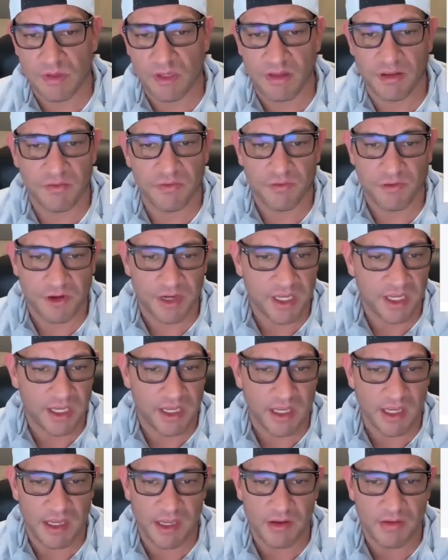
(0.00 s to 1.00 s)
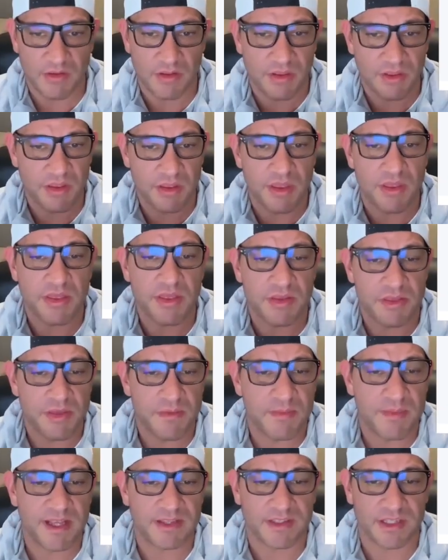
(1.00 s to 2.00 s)
Free the
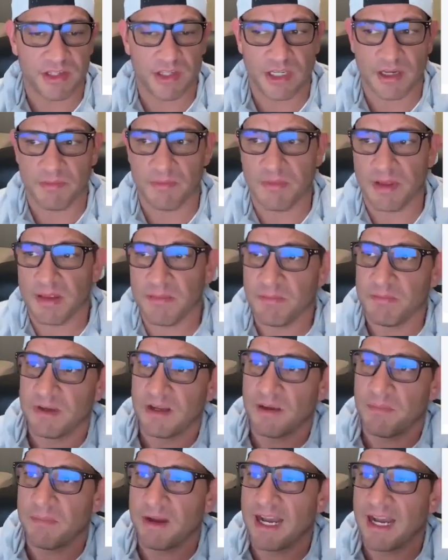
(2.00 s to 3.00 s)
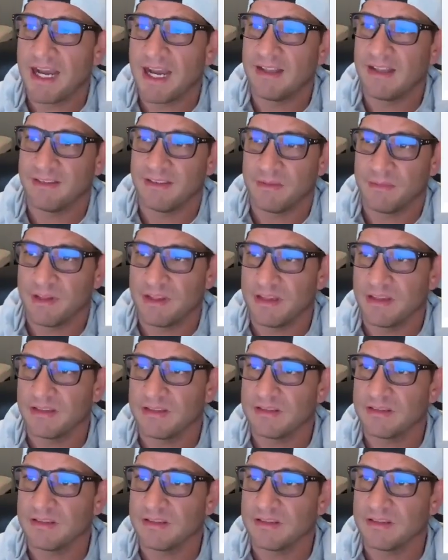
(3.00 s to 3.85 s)
messaging but behind some of this.